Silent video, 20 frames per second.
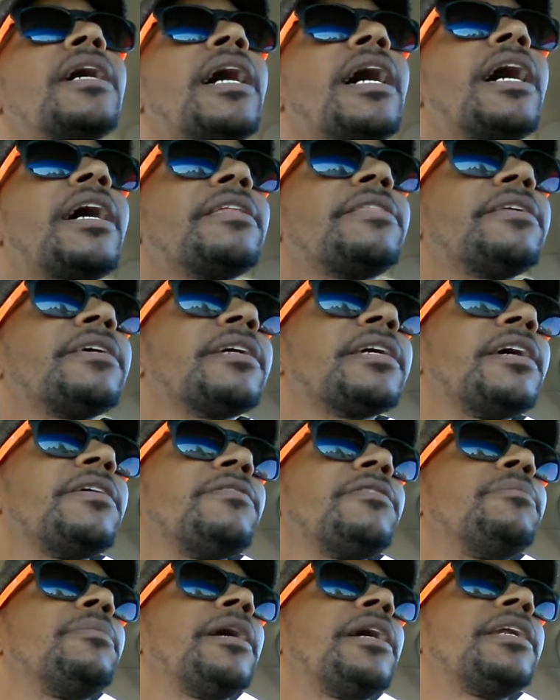I think
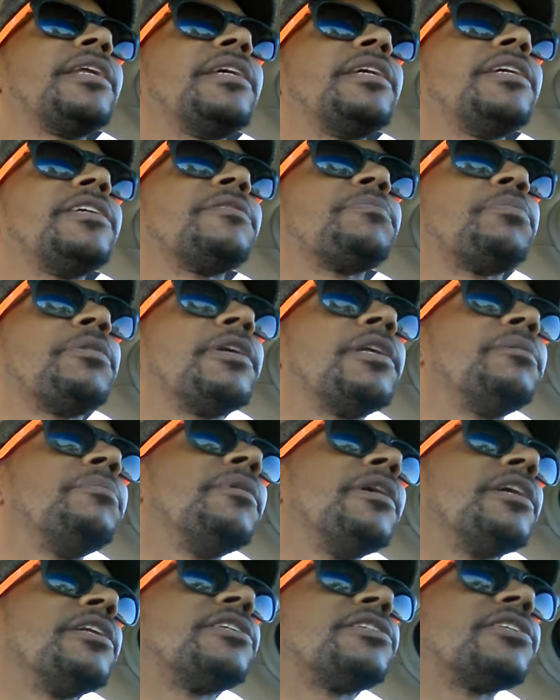everybody is pretty
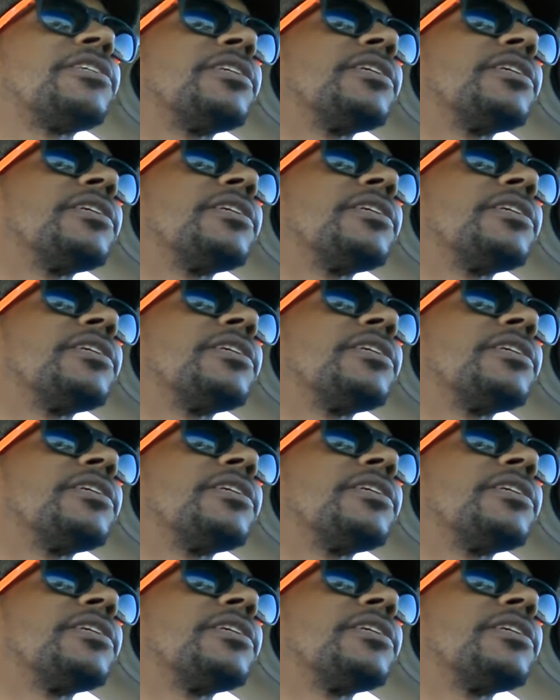much